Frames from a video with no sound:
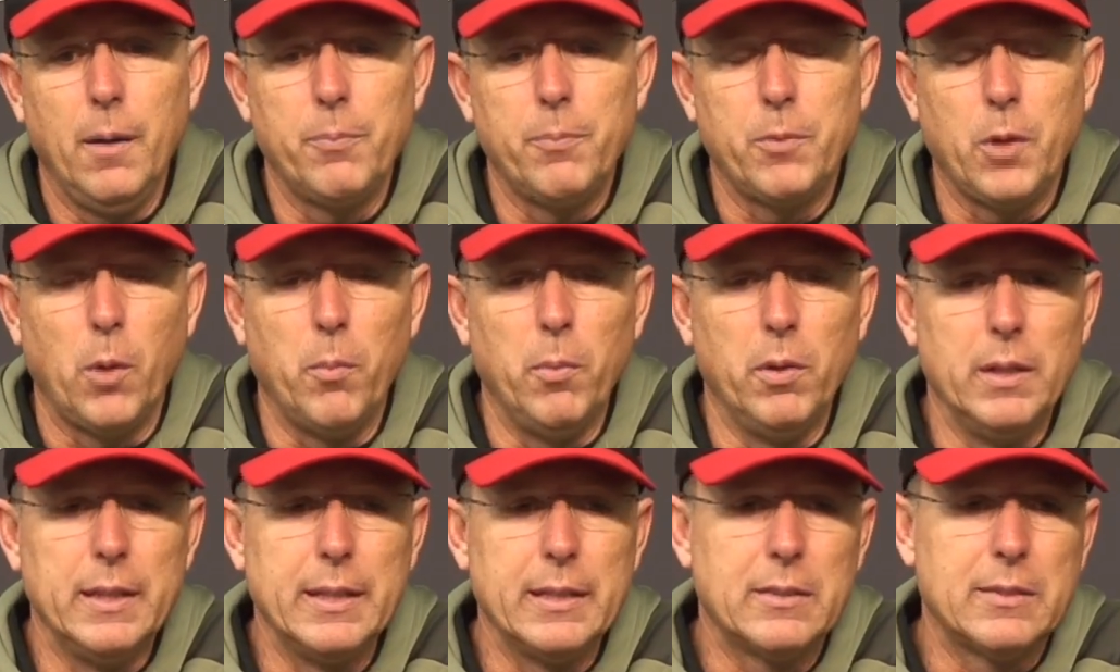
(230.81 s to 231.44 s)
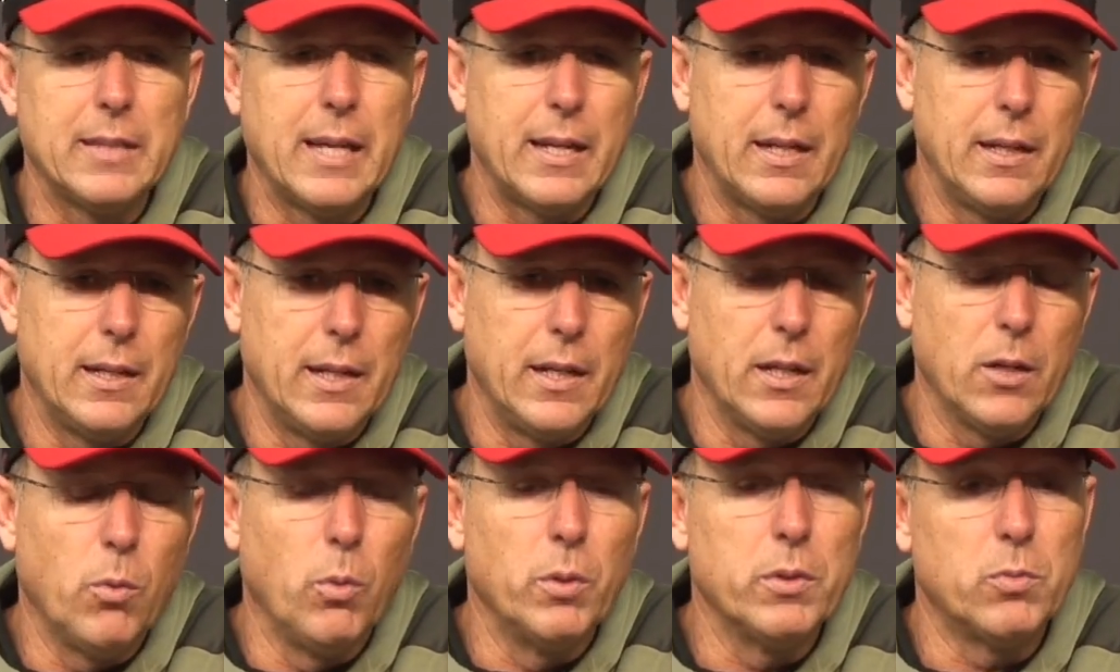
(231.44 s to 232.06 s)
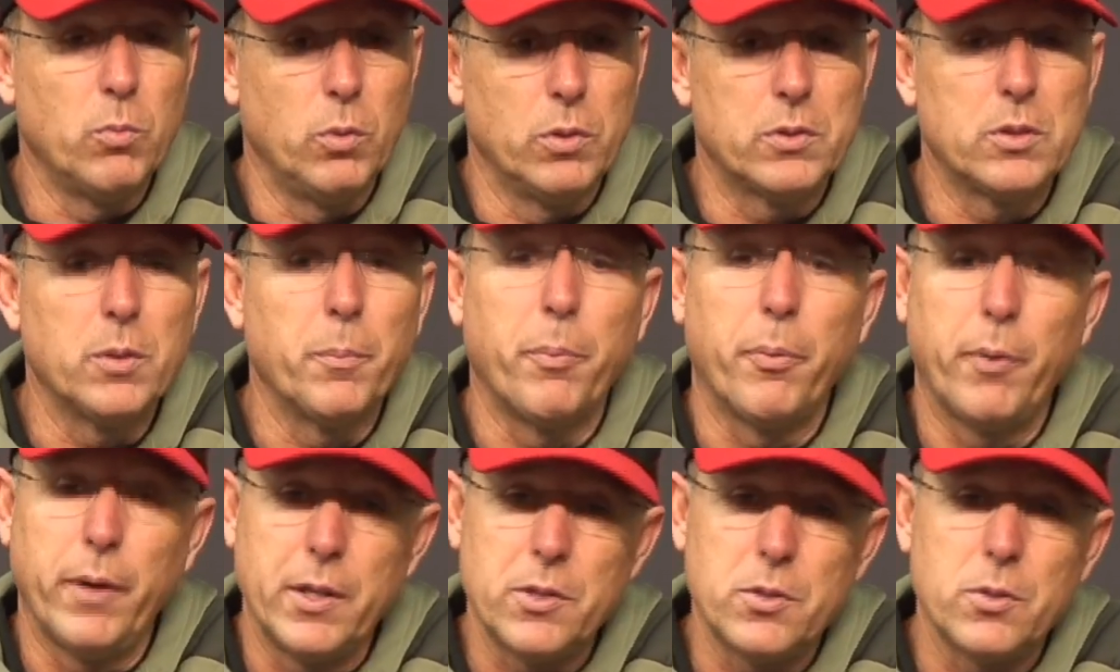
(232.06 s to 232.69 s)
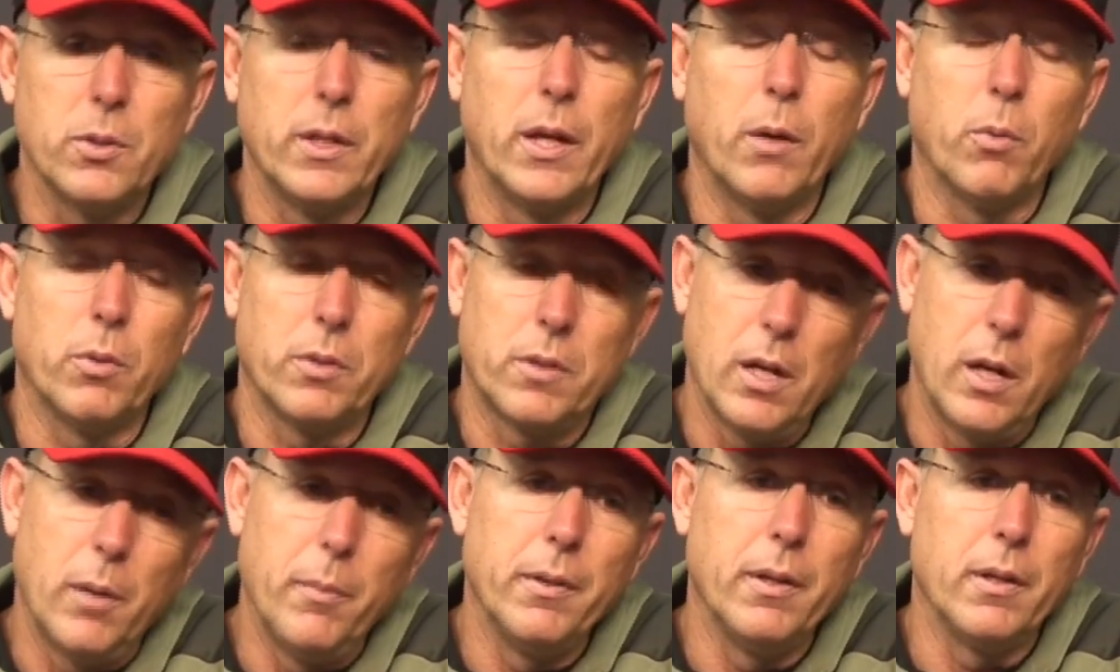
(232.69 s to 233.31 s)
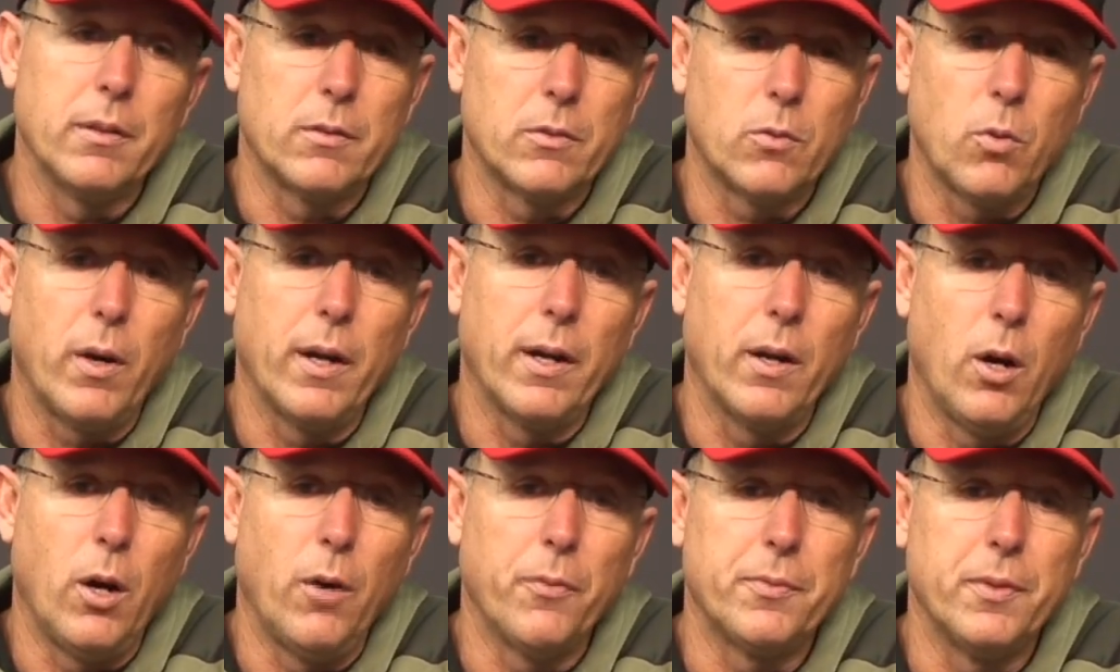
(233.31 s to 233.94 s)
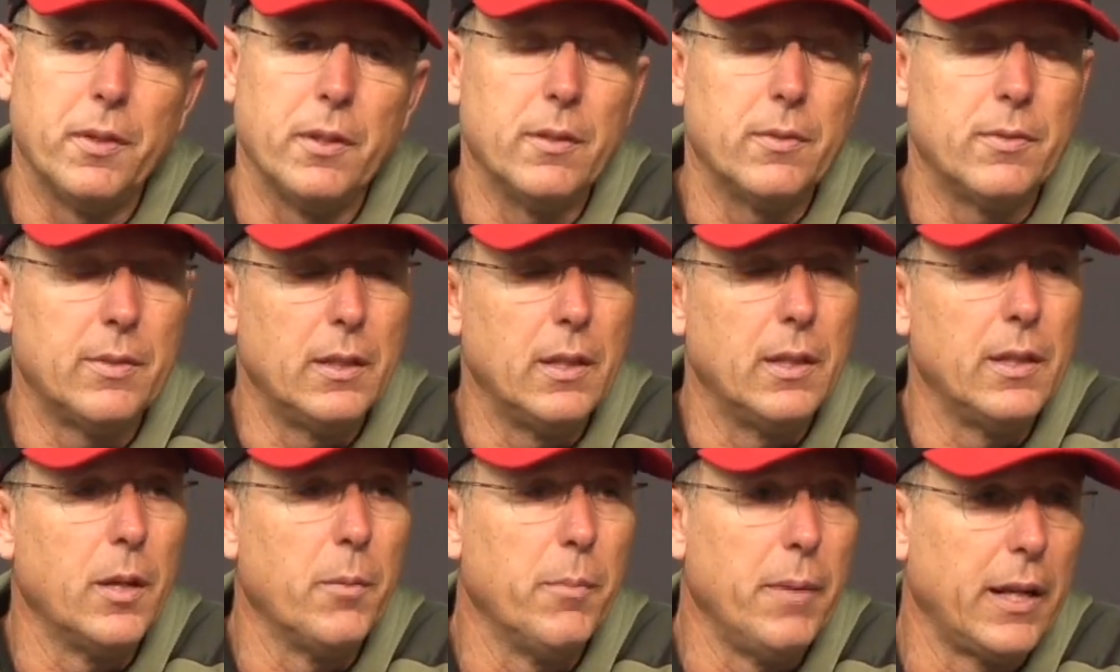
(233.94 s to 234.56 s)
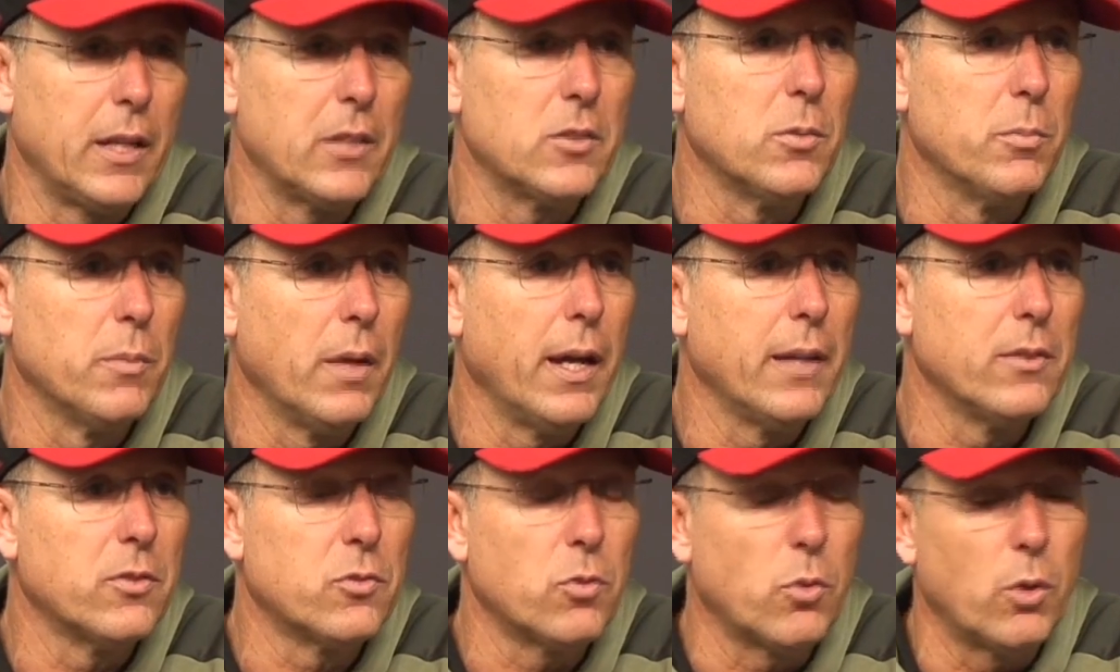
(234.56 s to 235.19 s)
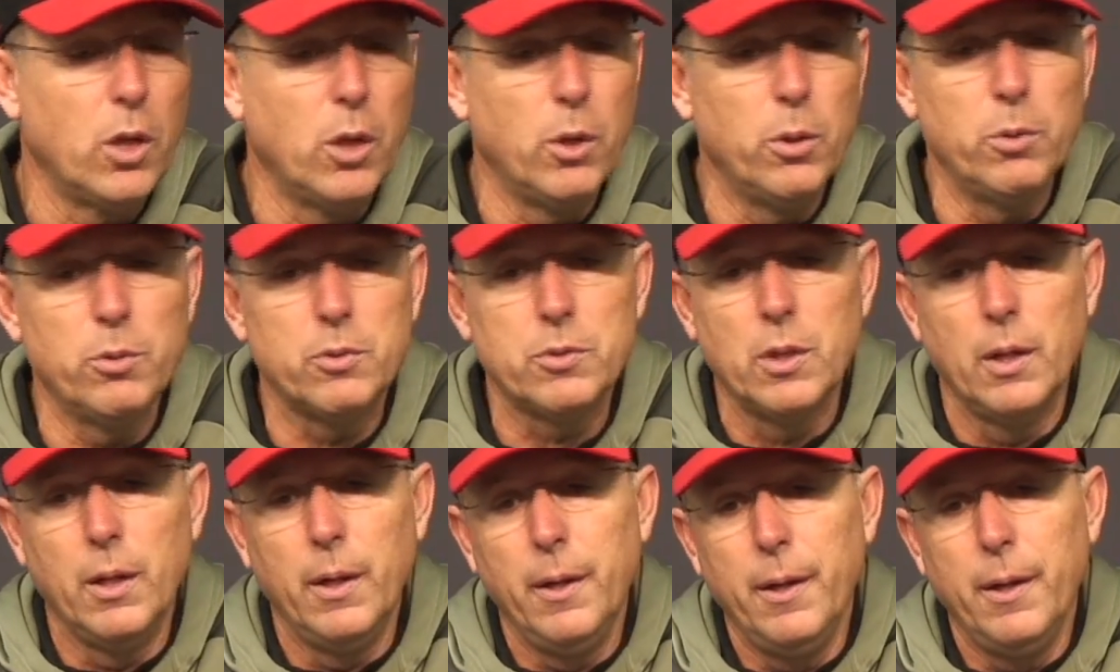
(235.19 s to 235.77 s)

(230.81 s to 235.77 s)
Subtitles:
Thought Malik sat in there with some pressure that were coming quite often, sitting in there making some nice throws.